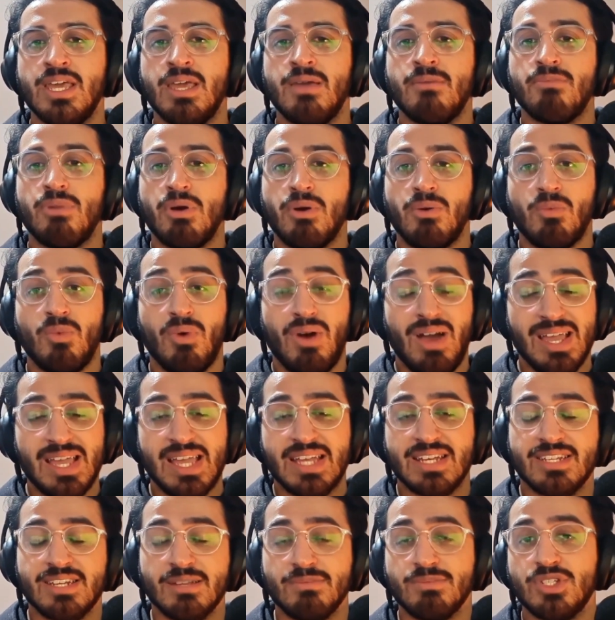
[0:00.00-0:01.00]
But what I
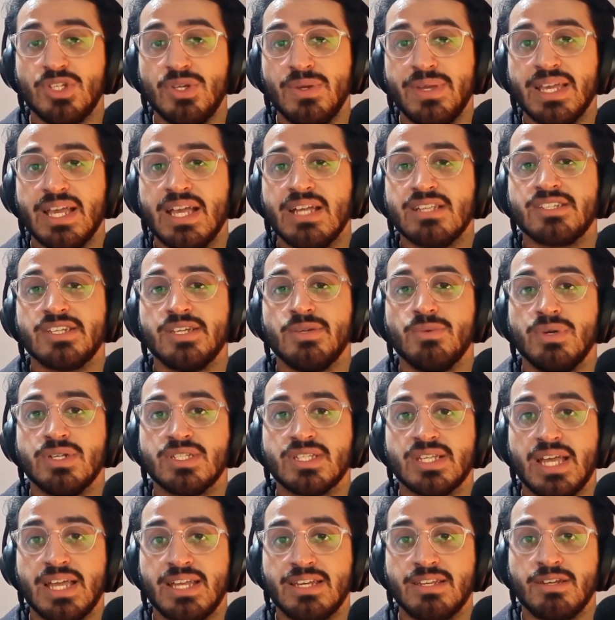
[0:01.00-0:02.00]
ended up doing actually was
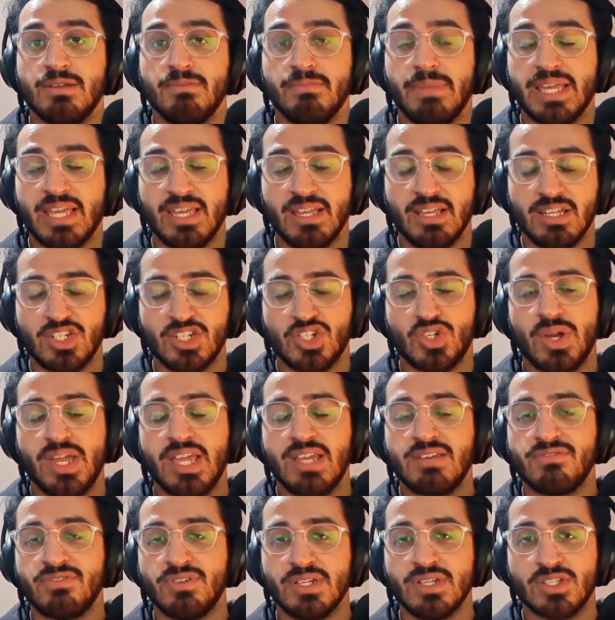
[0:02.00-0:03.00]
I ended up making a
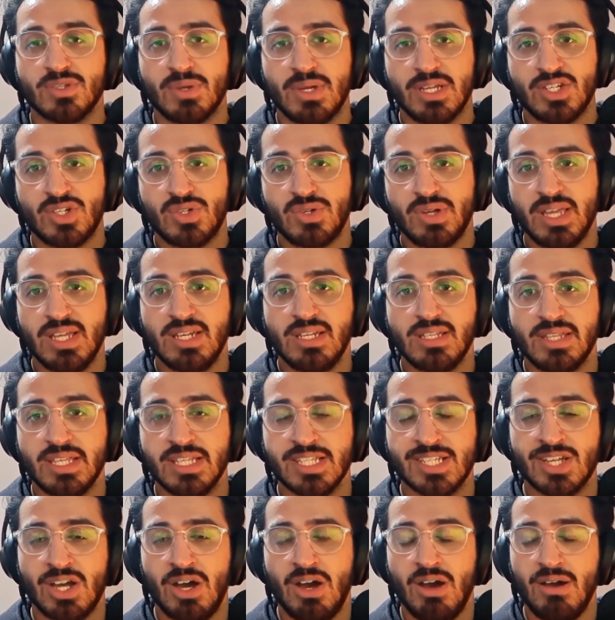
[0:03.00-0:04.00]
trade for it. So I traded this
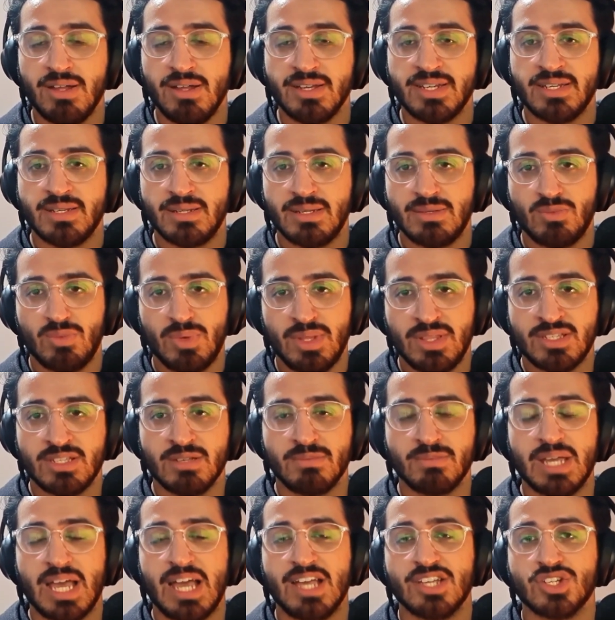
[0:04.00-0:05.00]
card with some
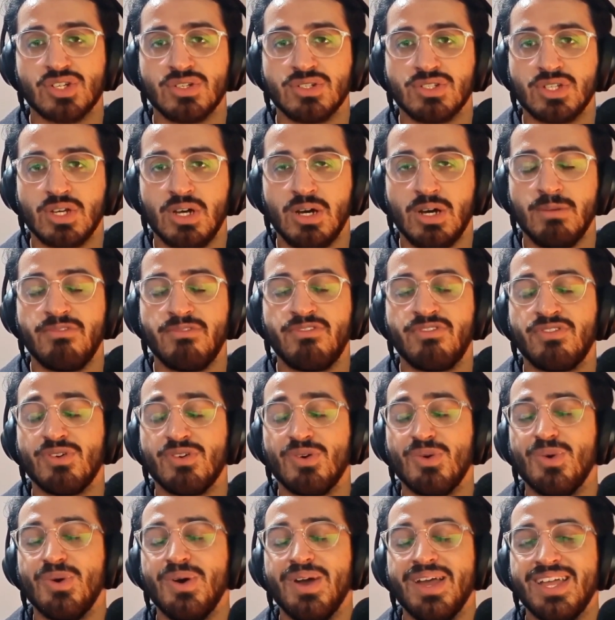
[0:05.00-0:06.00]
cash on top
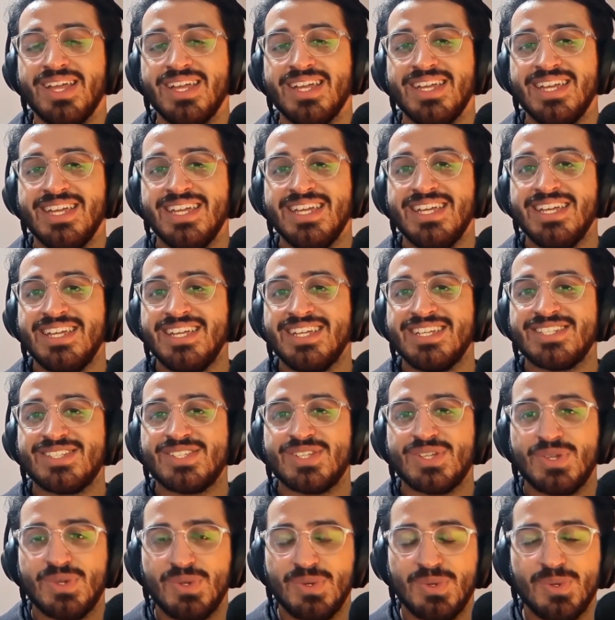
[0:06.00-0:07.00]
for
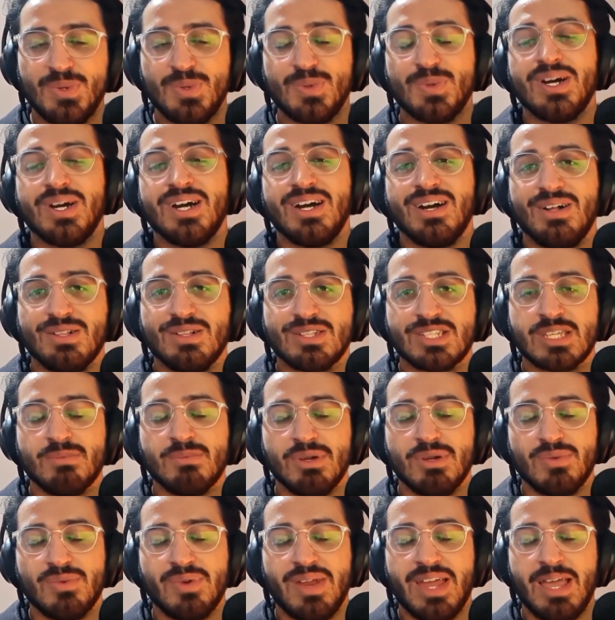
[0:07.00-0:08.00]
2
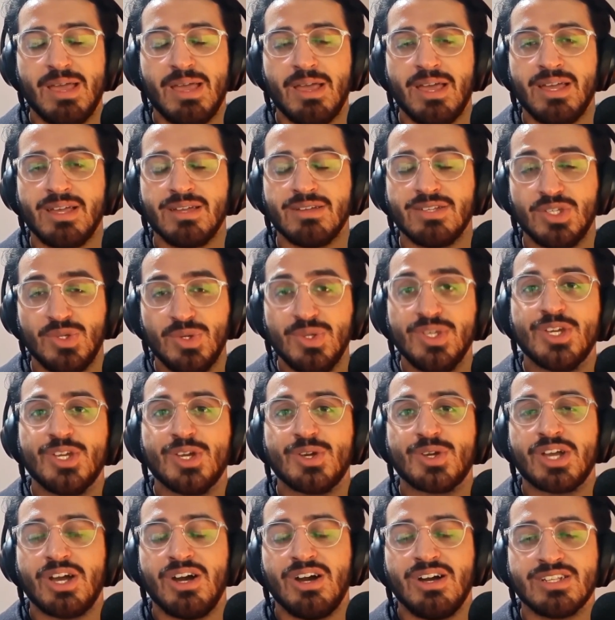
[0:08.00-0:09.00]
ultimate rare Yu-Gi-Oh
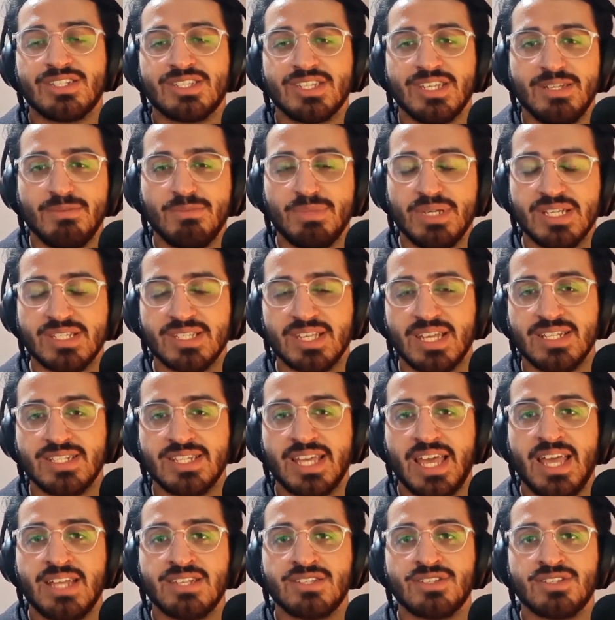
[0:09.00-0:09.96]
cards in PSA 10.